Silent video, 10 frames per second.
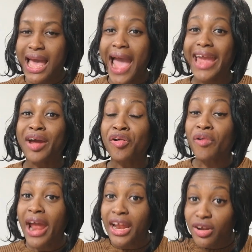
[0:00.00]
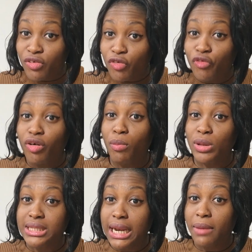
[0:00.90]
I cried from
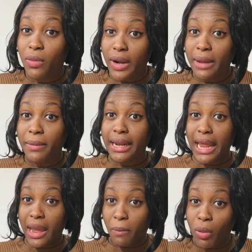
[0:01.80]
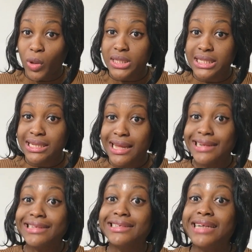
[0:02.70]
Murtala Mohammed Airport
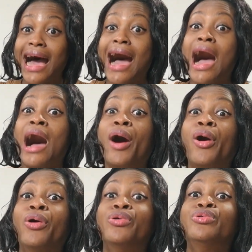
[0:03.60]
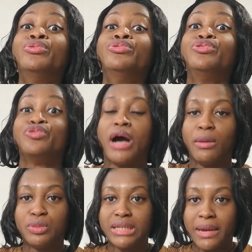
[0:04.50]
down to
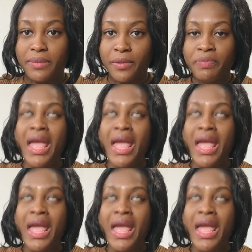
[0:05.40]
Abu Dhabi.